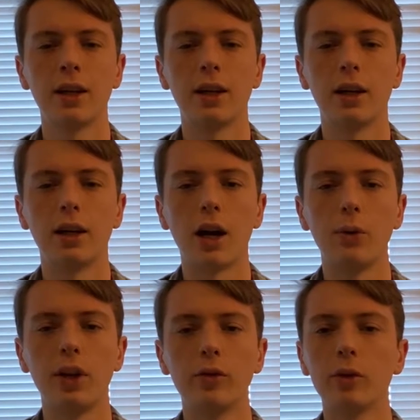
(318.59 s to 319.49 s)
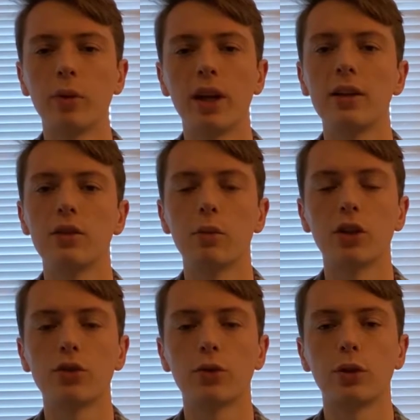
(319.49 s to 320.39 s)
I would never pay this
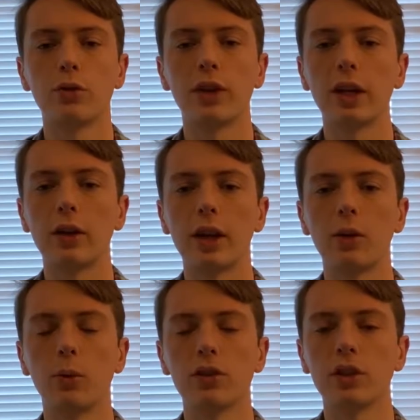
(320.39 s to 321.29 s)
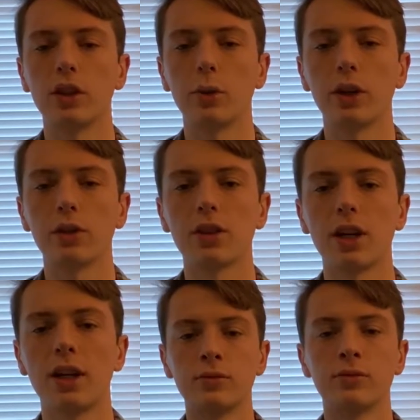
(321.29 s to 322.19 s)
much for a flannel that I wasn't gonna wear outside.